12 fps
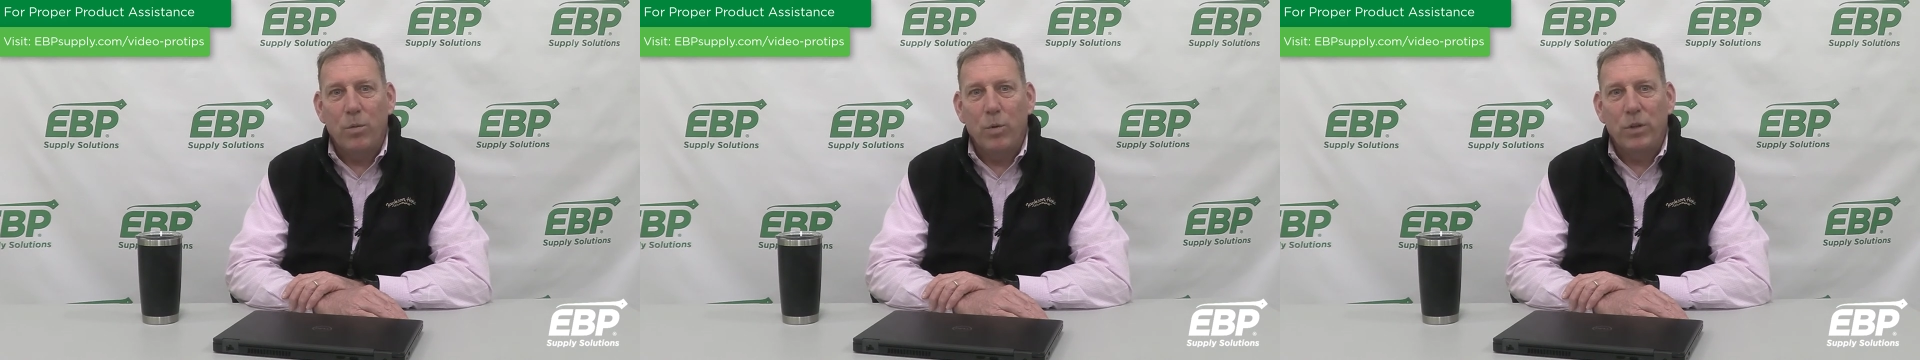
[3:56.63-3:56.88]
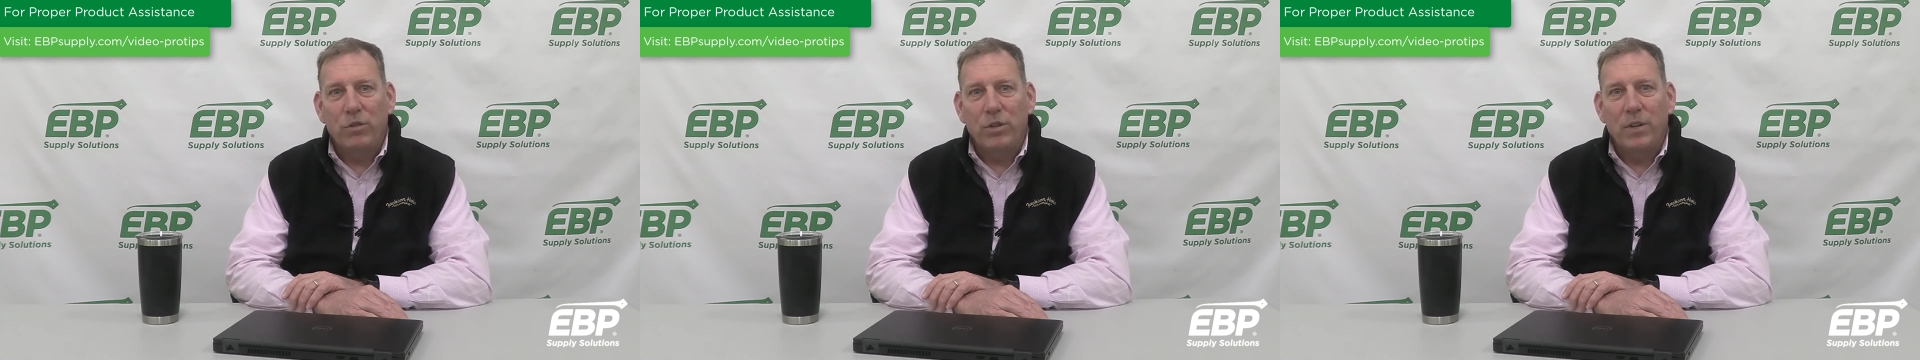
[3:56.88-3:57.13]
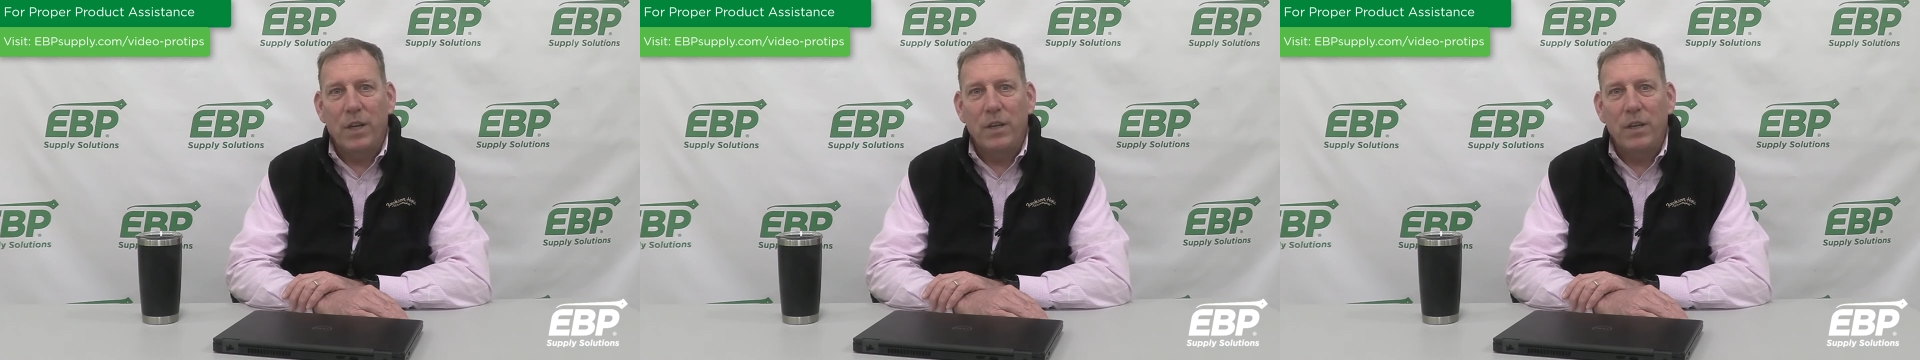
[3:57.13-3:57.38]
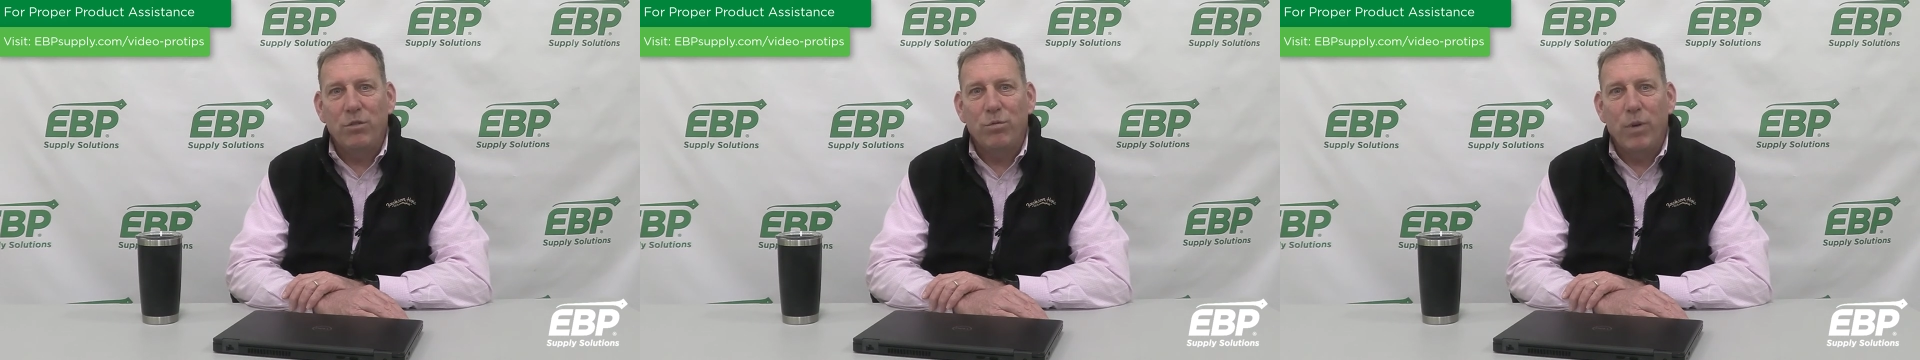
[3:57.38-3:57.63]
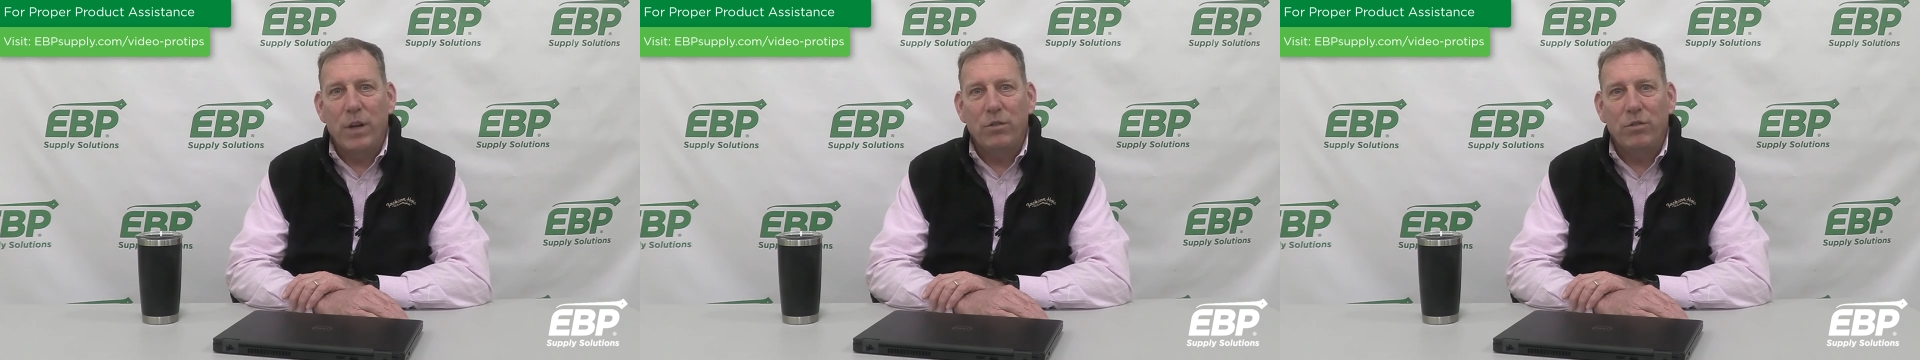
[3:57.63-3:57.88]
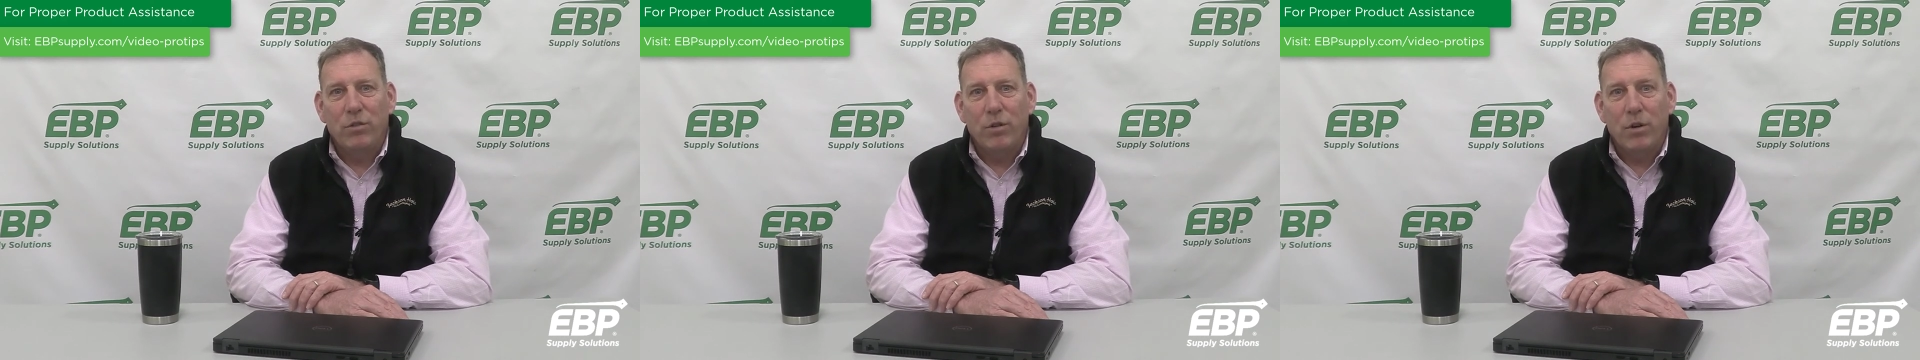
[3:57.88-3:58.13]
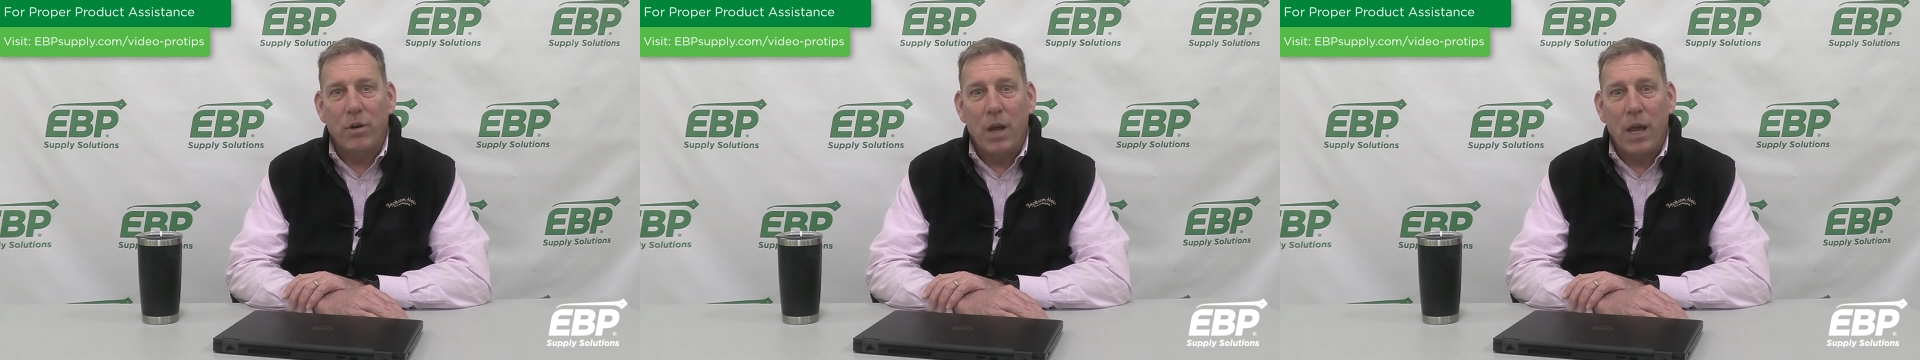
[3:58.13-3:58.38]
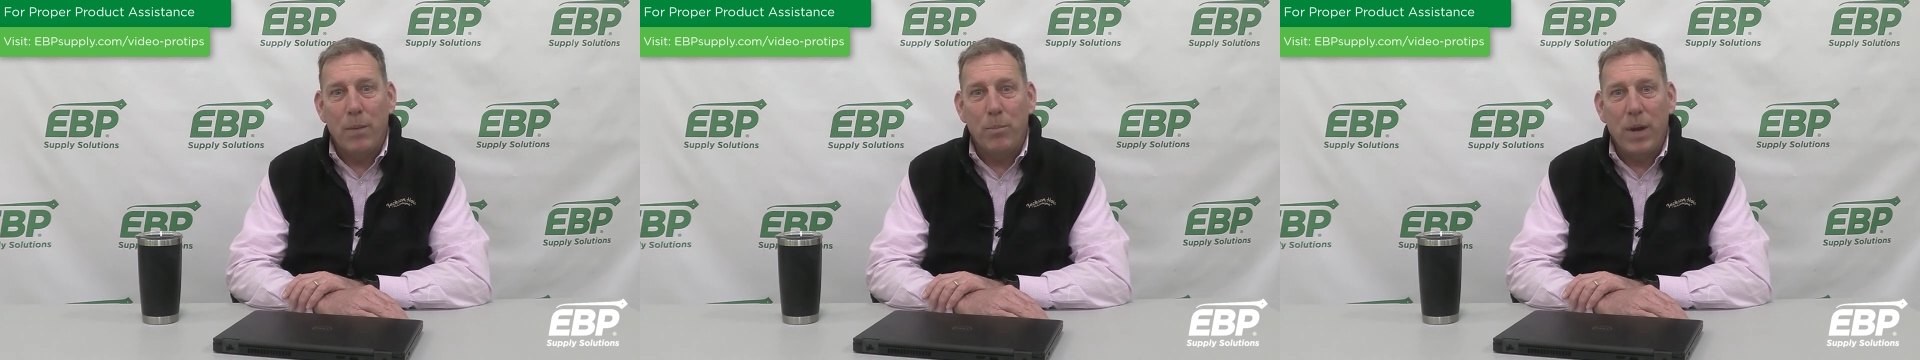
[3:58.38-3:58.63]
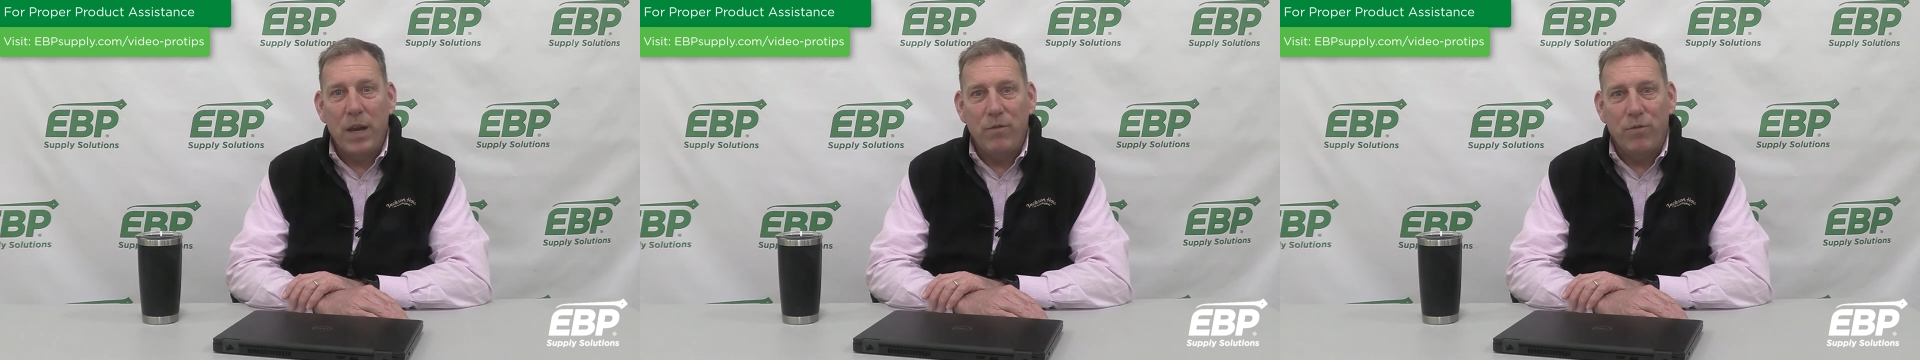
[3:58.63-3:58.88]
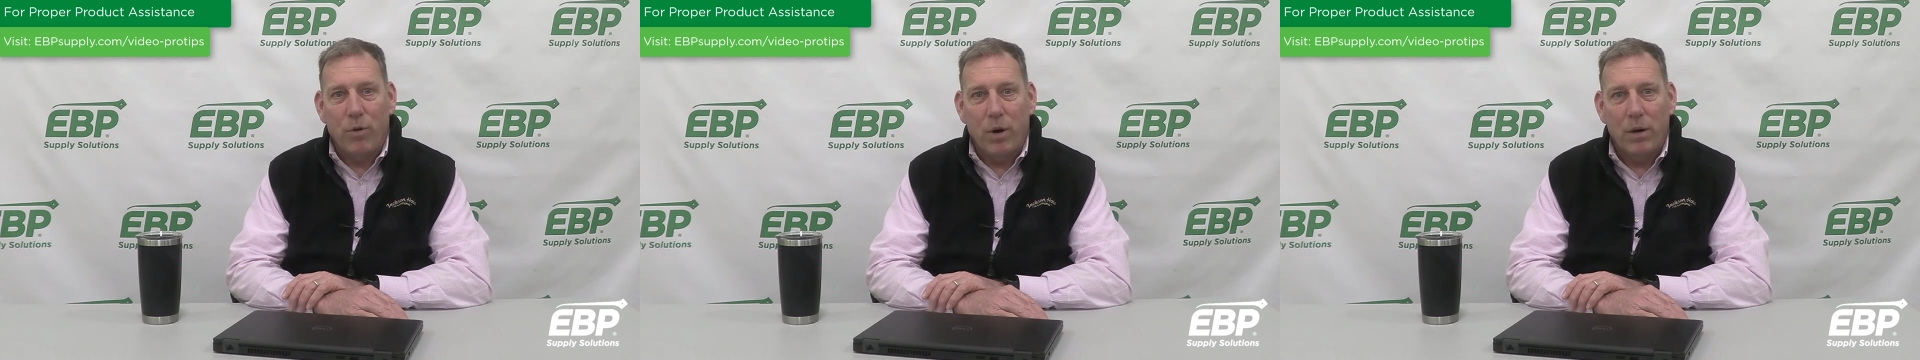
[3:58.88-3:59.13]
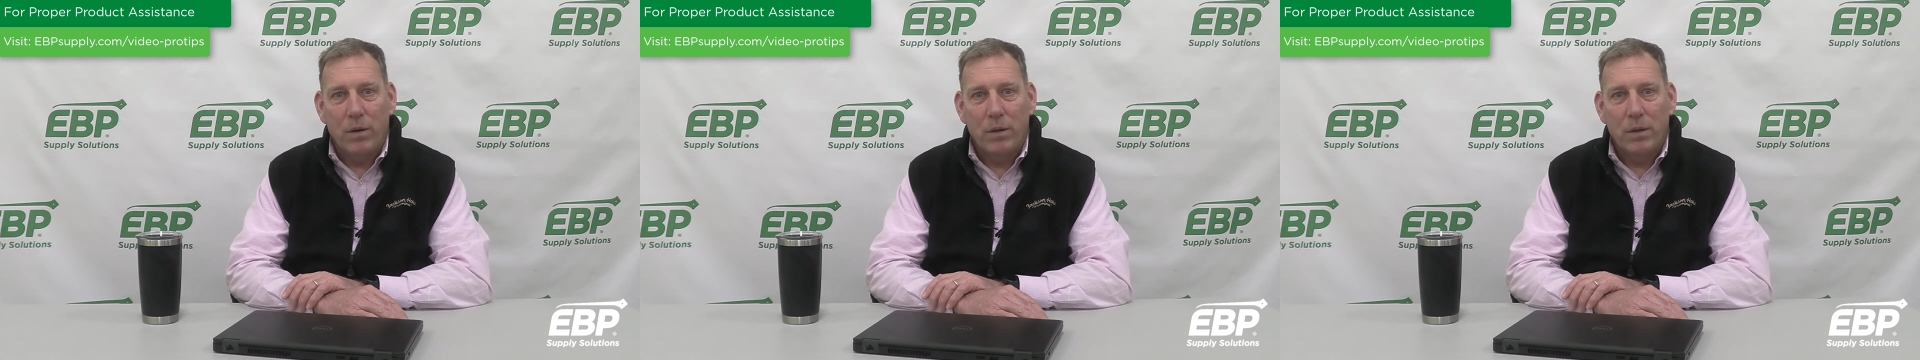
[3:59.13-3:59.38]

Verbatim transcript: which attendees registered and paid for.